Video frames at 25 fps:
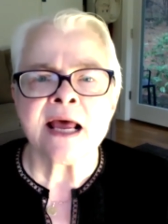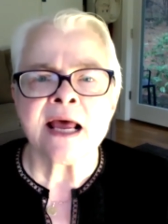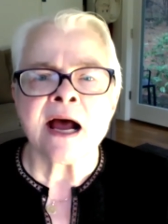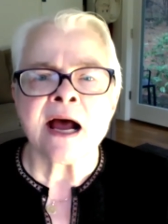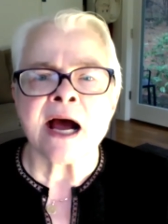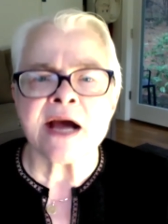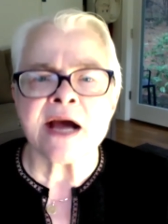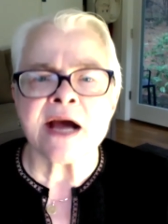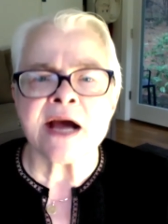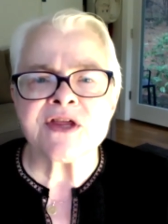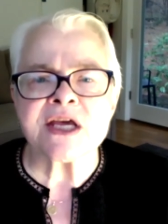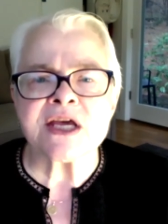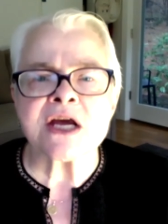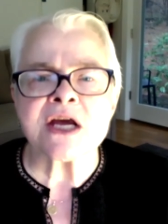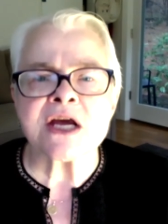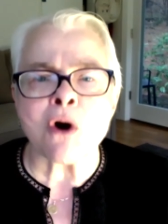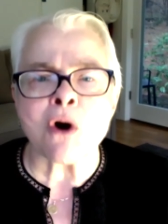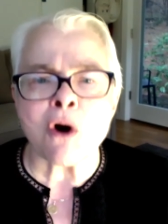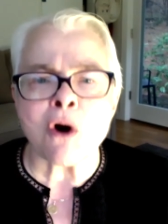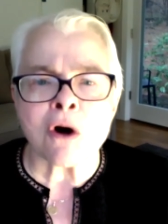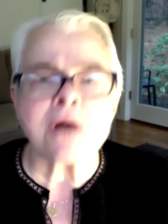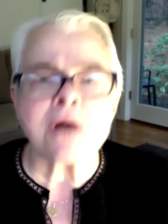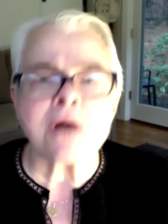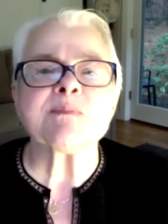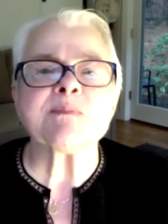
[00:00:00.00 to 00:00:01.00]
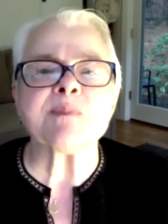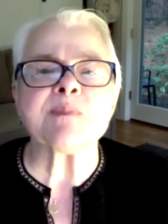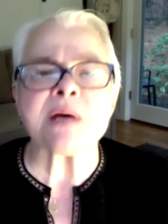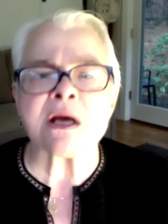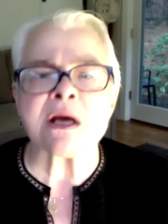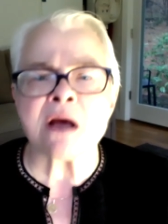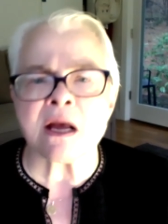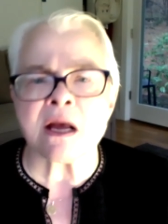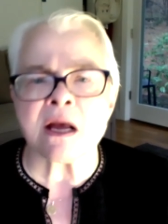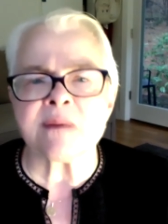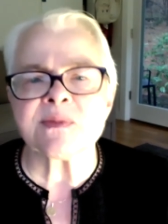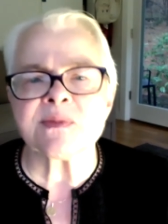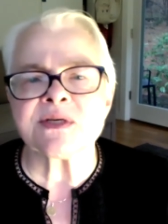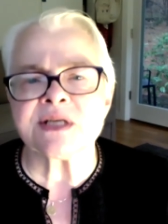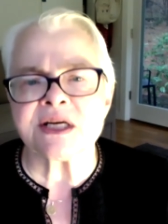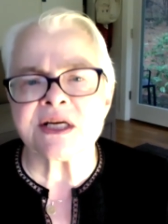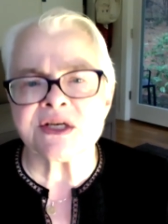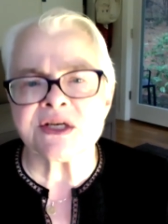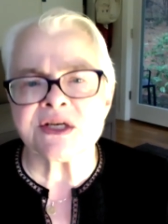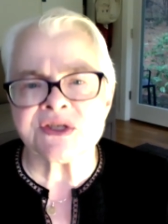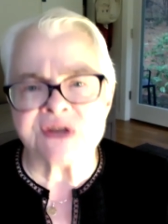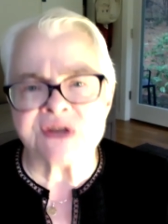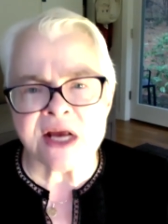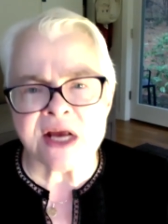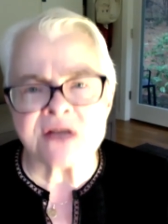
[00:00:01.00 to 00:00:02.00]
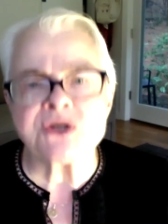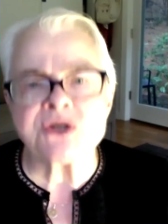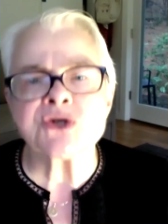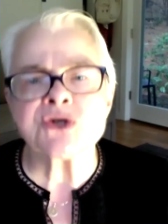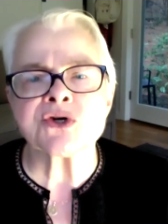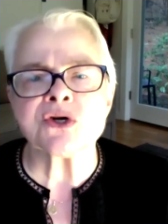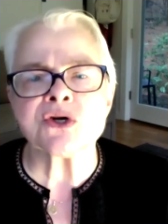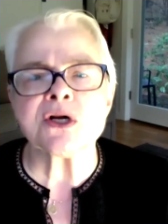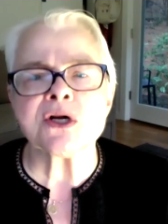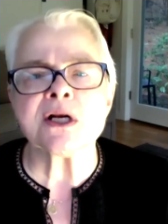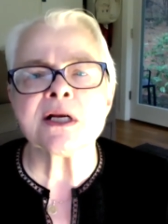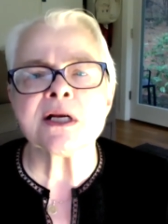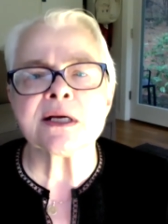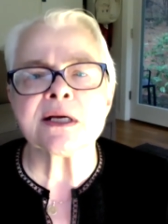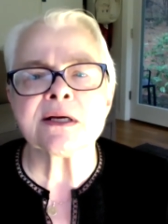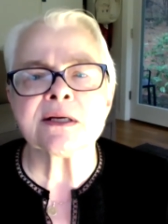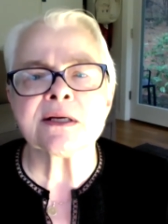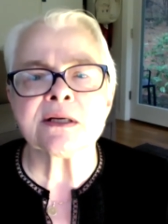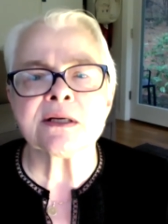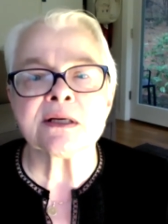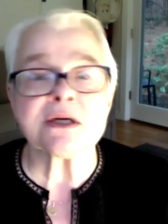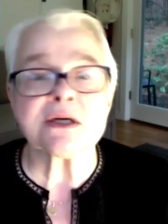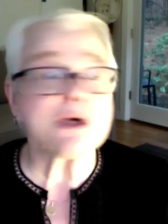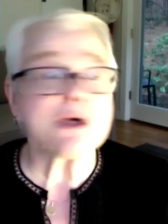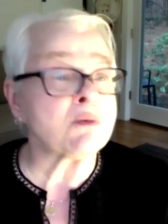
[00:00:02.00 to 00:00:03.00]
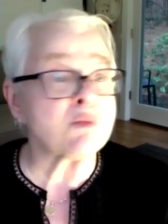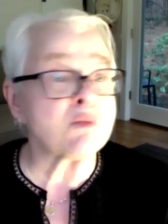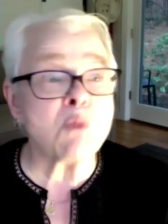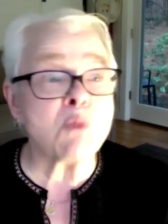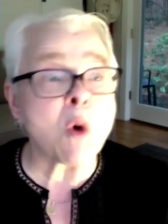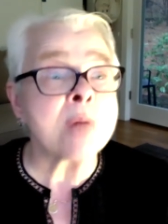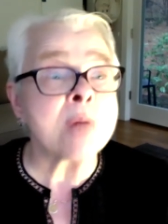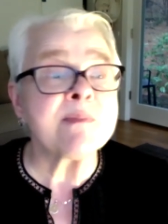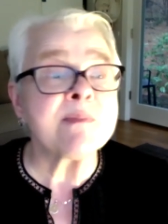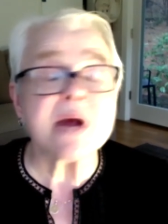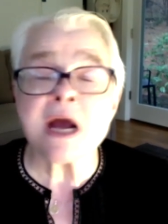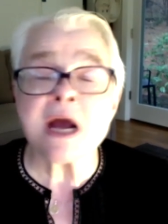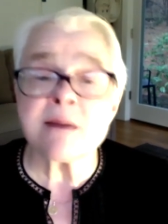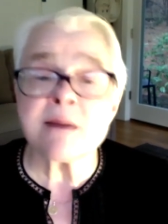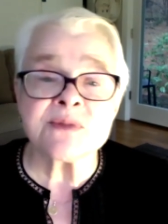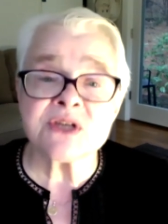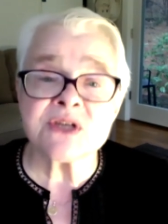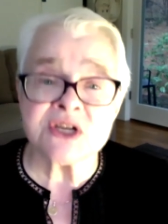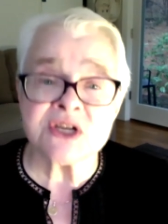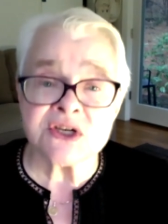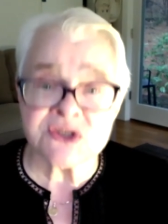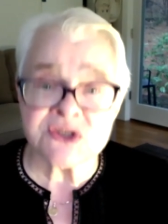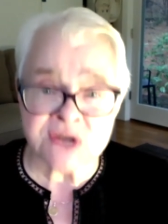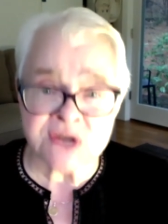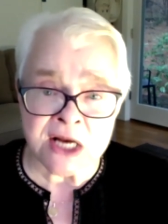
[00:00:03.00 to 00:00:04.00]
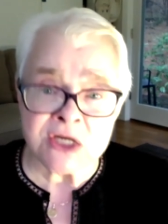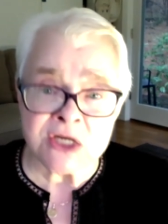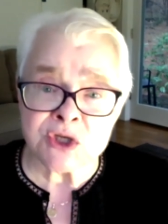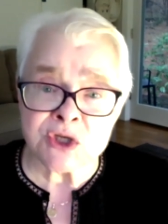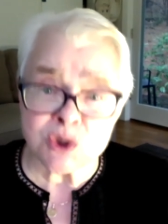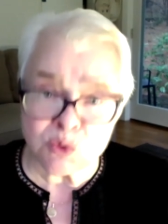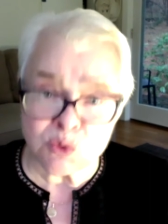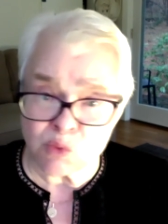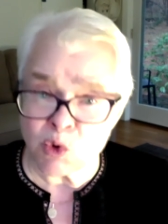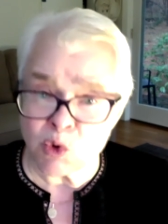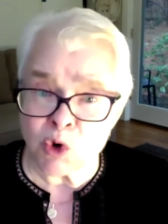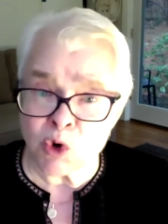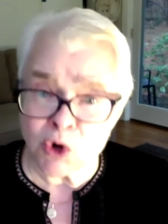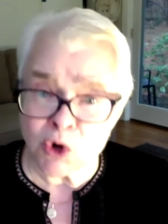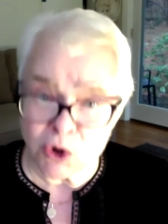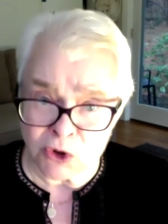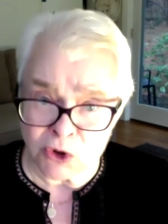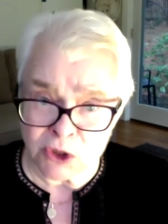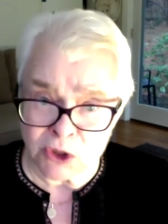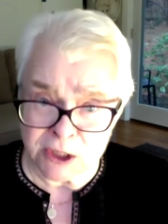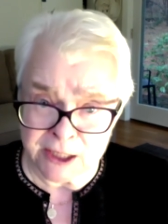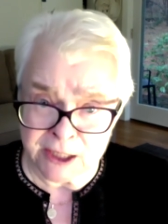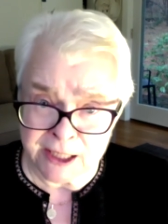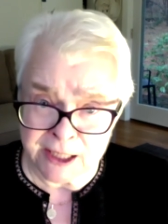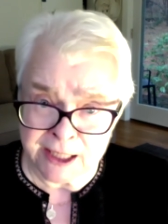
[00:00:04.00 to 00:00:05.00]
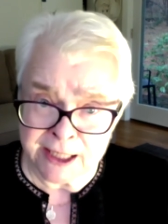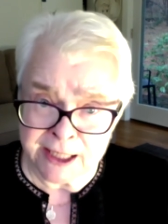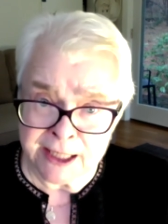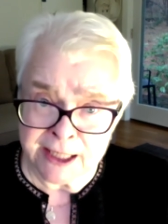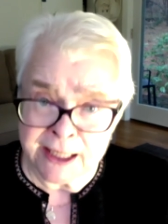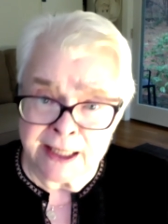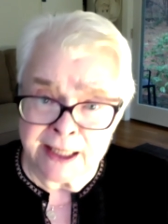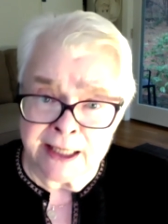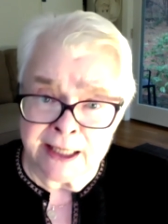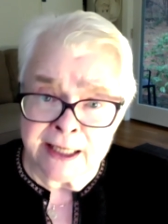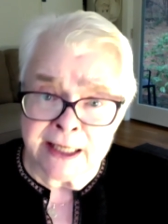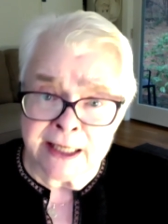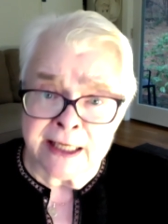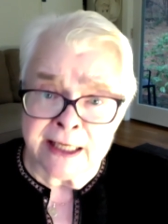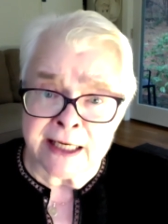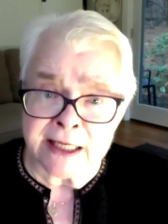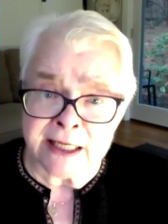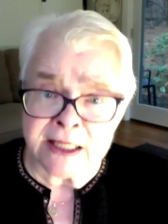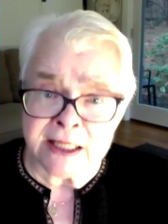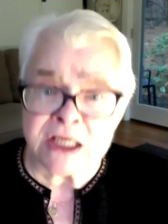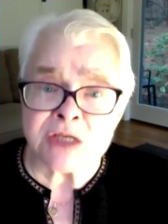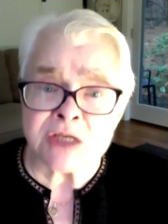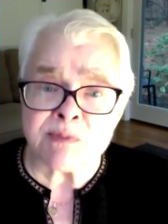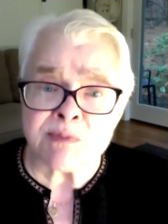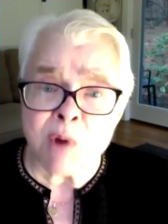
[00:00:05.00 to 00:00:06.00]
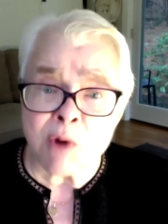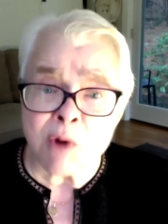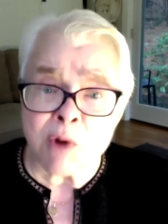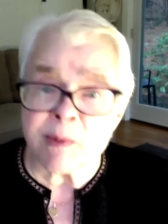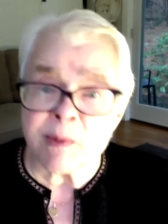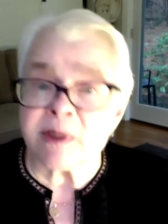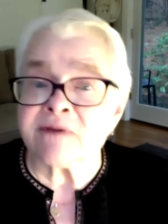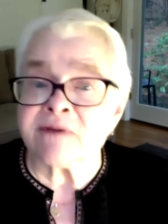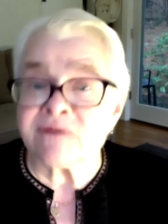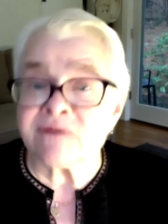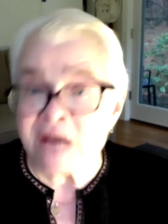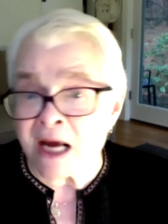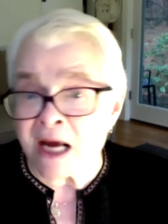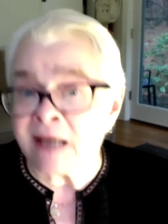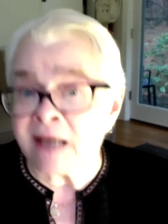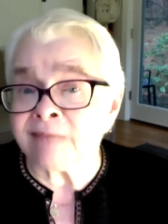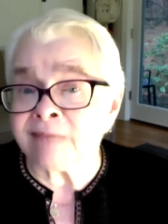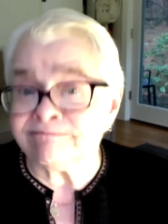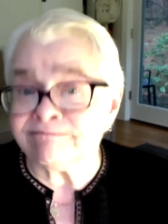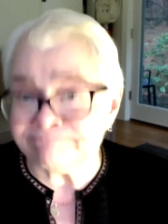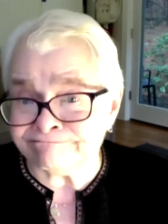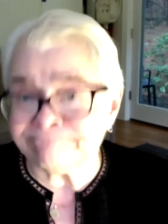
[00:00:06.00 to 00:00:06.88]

I think art becomes an essential, one becomes an essential worker in this moment of time.